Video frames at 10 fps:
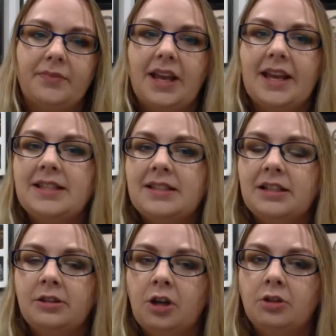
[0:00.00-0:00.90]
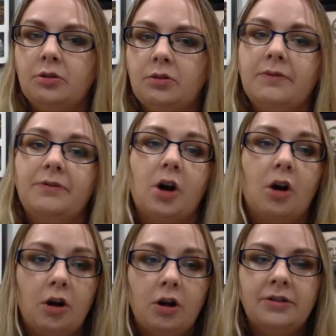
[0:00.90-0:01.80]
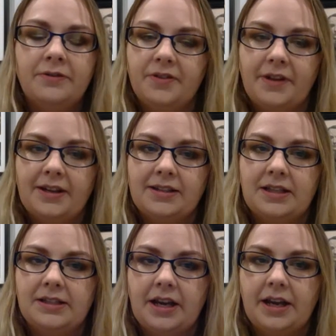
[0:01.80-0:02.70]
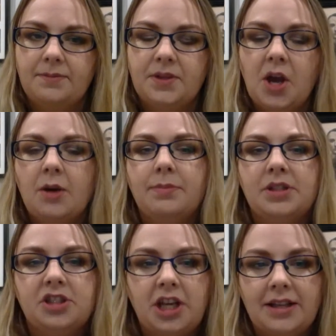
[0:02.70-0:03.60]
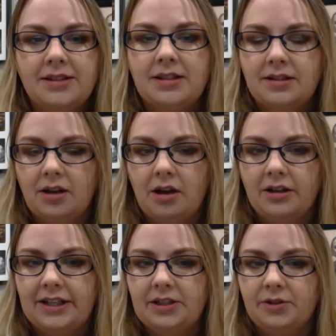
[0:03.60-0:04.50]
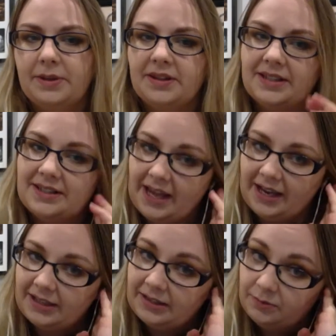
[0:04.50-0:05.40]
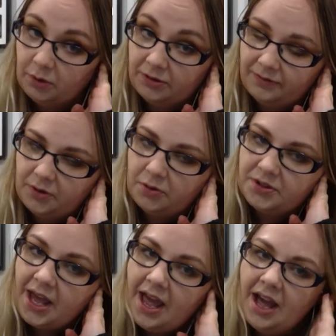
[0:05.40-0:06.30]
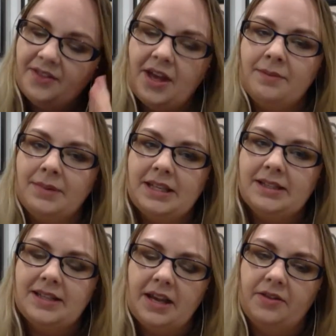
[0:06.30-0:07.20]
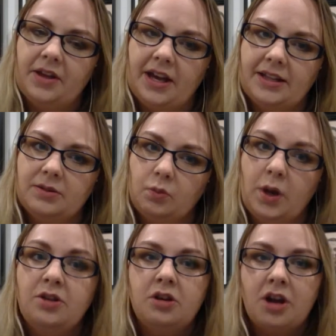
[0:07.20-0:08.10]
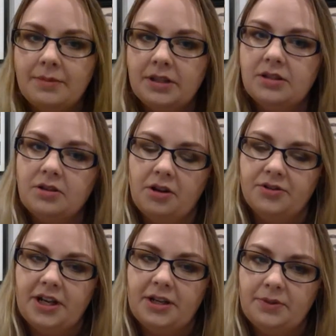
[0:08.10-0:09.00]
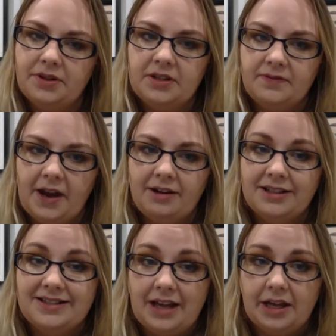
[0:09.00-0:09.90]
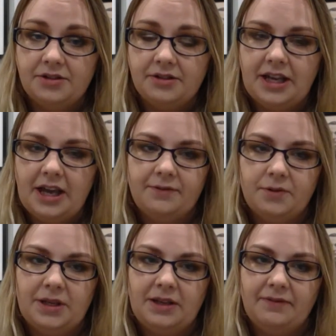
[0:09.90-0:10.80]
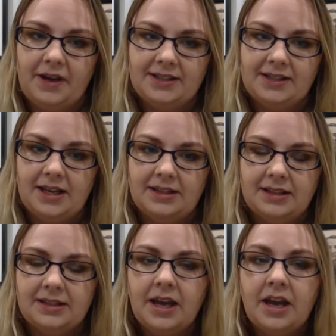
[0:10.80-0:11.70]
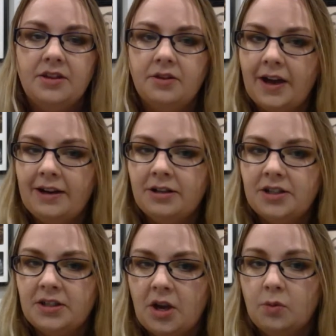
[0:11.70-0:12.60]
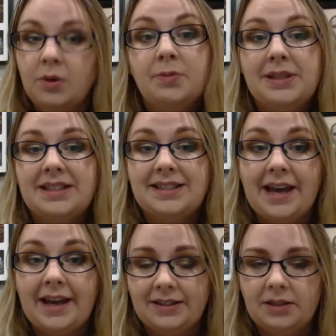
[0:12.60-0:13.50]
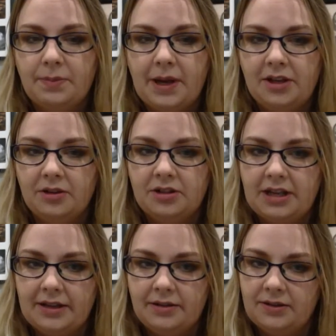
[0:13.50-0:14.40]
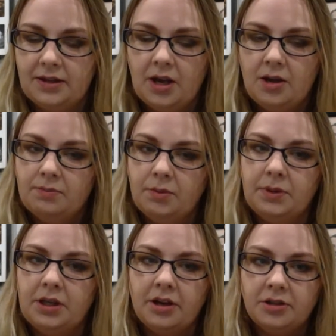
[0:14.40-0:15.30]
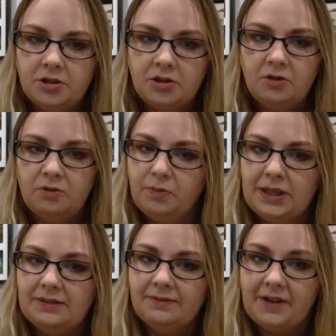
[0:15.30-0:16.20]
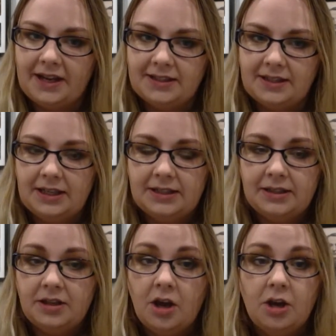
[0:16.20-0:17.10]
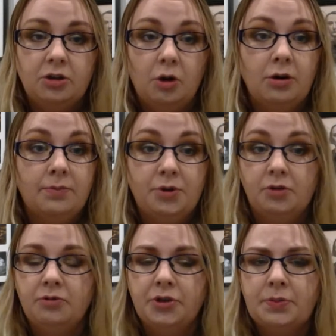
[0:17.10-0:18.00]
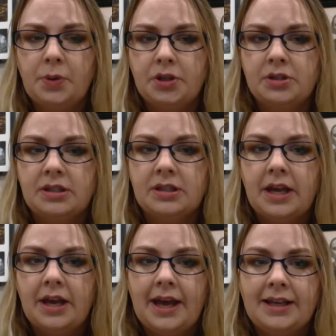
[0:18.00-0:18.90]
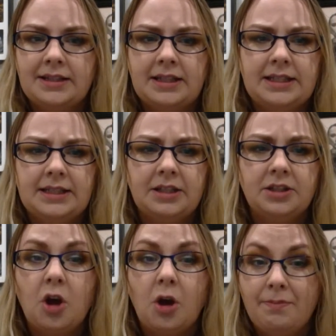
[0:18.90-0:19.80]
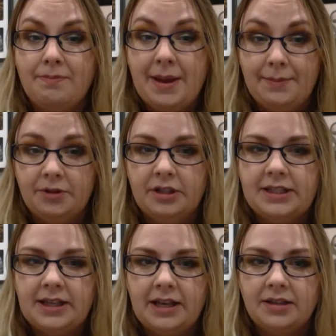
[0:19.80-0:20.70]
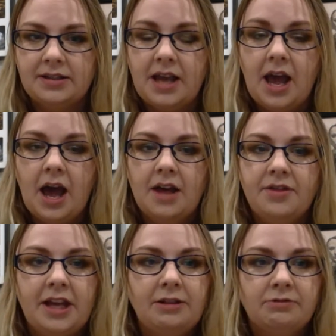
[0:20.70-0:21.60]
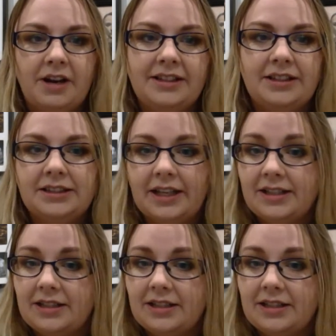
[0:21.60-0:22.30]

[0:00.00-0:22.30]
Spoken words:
is still not known for all of the vaccine types, but chances are it'll be the second one of those. And that means that when you come into contact with this virus naturally after being vaccinated, the virus will be detected by your cells, but because you've been vaccinated, your immune response has these things called memory cells, and they'll recognize it